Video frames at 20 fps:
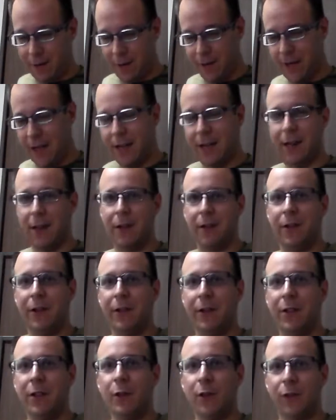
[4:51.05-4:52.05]
you're taking out all
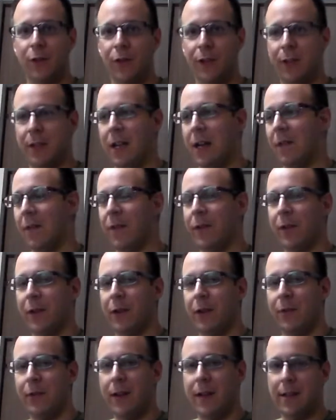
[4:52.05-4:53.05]
the useful stuff,
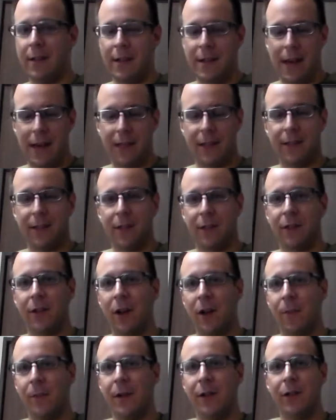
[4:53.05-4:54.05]
throwing away the excess
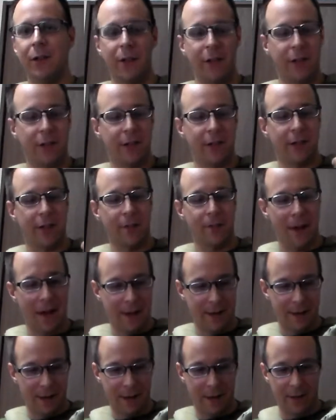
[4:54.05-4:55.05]
garbage, and you're just gonna
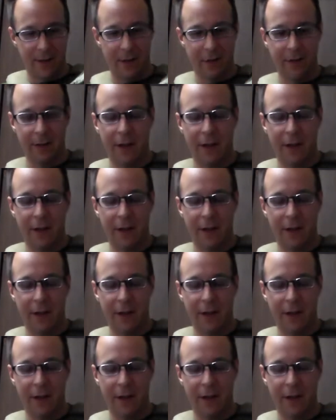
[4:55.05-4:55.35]
pack that all in here.